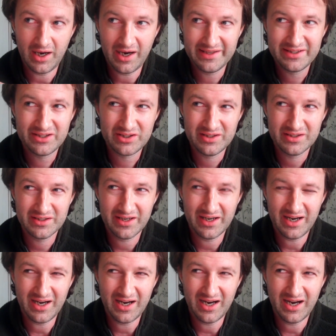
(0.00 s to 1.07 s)
I,
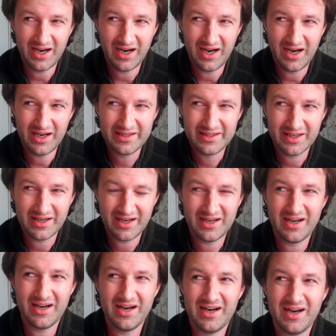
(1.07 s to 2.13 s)
I,
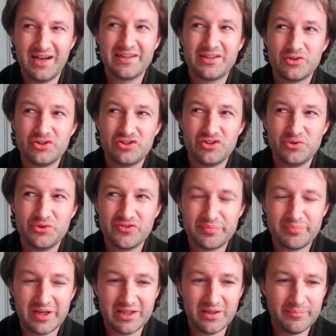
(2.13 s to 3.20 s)
I could use
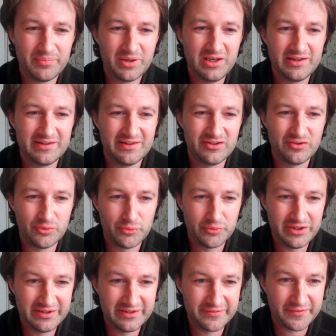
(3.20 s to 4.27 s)
my ability to
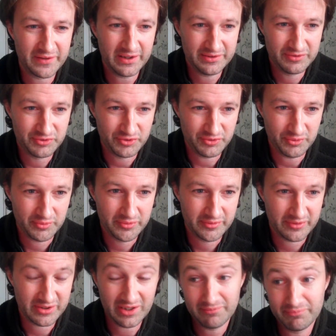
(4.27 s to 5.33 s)
redefine truth.
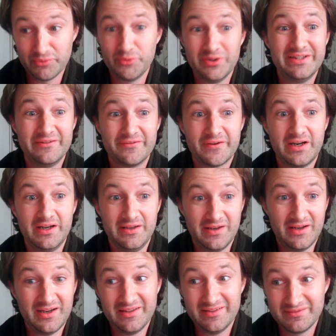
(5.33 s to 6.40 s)
Okay, redefine.
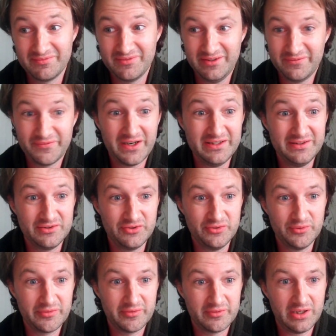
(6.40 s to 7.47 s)
I define
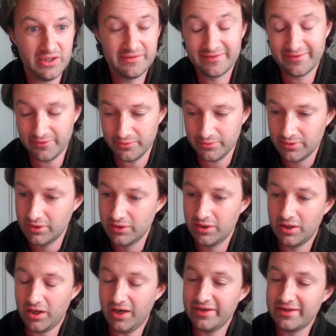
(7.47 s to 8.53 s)
truth. Okay, so
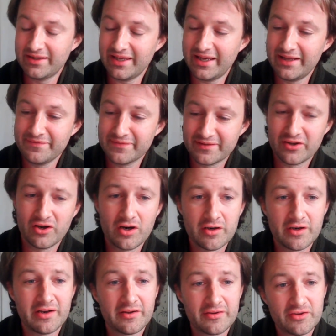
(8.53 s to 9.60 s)
I can
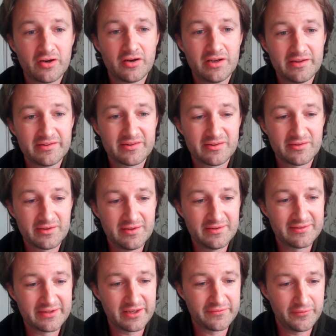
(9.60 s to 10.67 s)
turn turn his
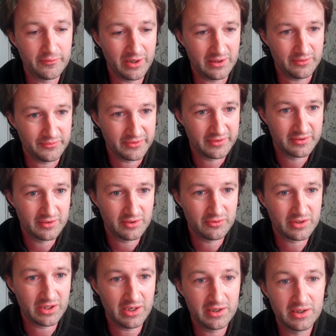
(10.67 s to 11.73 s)
his stuff around.
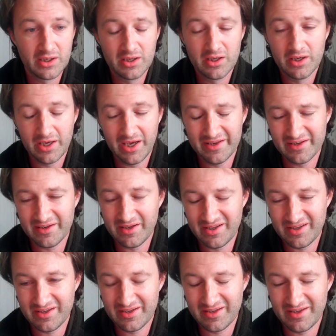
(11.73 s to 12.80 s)
Okay, and I,
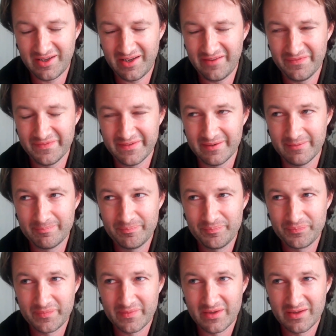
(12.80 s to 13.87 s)
uh, and um,
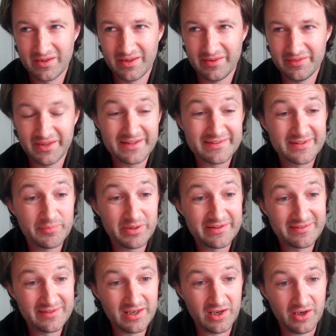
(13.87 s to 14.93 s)
that's a bit
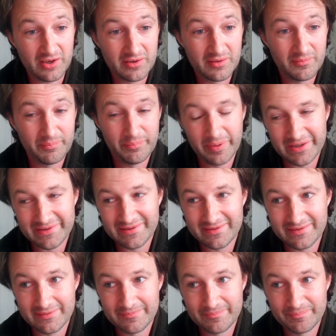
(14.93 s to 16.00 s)
silly, but